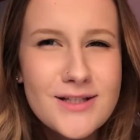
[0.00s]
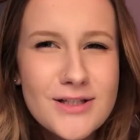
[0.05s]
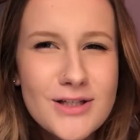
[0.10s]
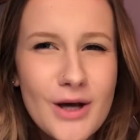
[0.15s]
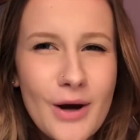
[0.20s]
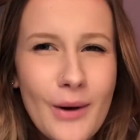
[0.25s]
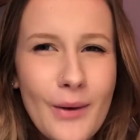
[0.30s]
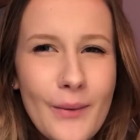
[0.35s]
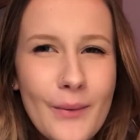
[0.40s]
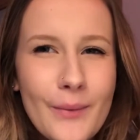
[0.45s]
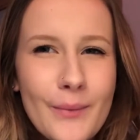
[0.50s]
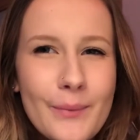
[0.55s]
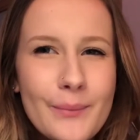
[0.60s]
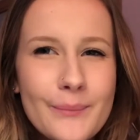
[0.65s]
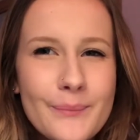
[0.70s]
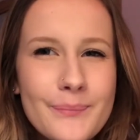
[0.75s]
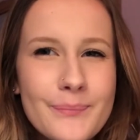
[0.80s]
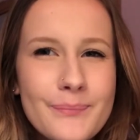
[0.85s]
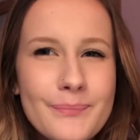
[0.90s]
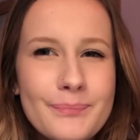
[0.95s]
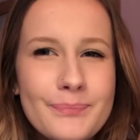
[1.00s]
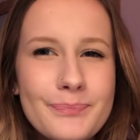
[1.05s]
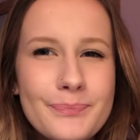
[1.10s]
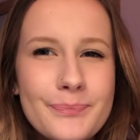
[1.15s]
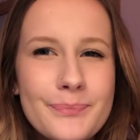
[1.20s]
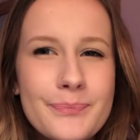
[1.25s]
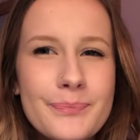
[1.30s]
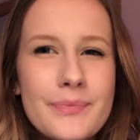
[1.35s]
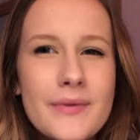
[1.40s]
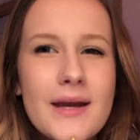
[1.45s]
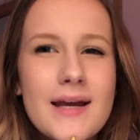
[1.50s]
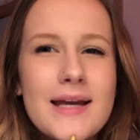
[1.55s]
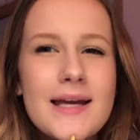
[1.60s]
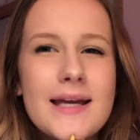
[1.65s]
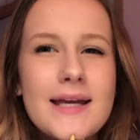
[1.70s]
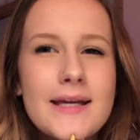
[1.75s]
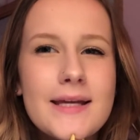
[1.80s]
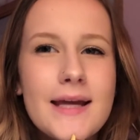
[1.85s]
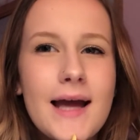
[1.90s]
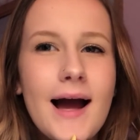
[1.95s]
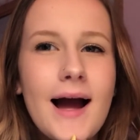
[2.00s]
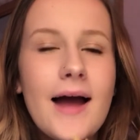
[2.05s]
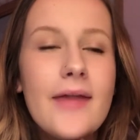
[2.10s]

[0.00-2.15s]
So yeah.